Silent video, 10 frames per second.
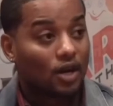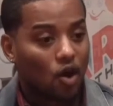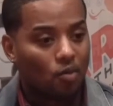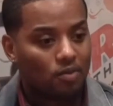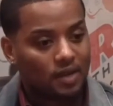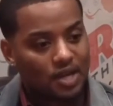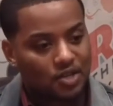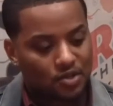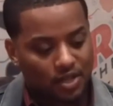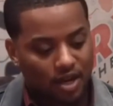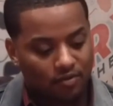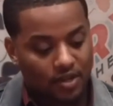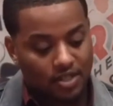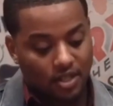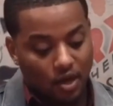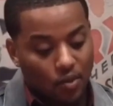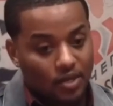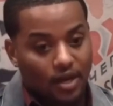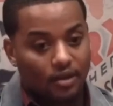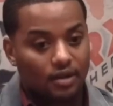to go, but because your sacrifice to go
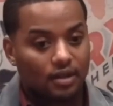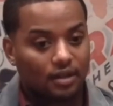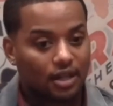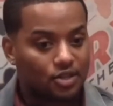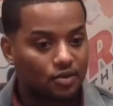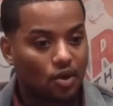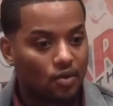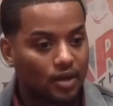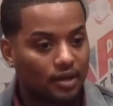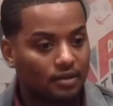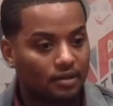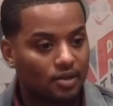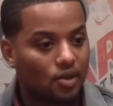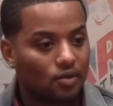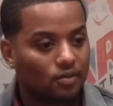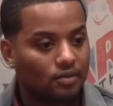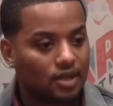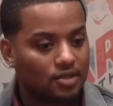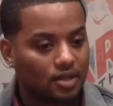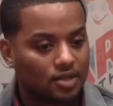there lets you know that
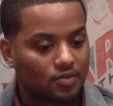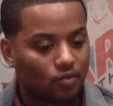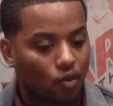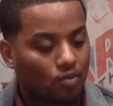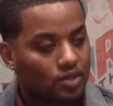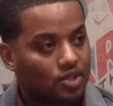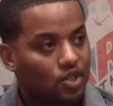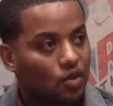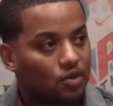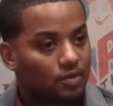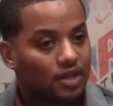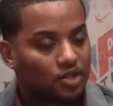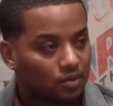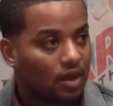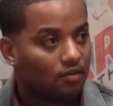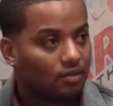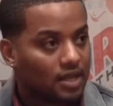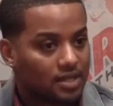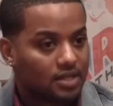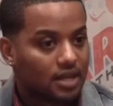there's room to show somebody that you love them
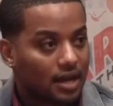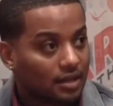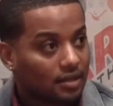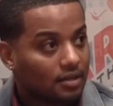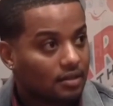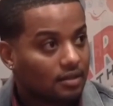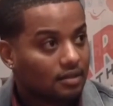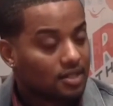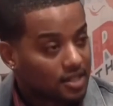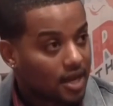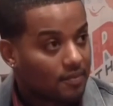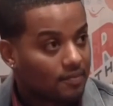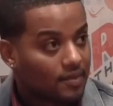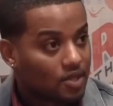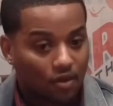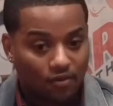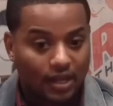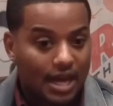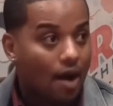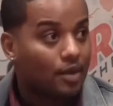because it's not the same. So I feel
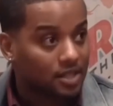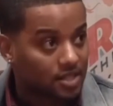like comedy is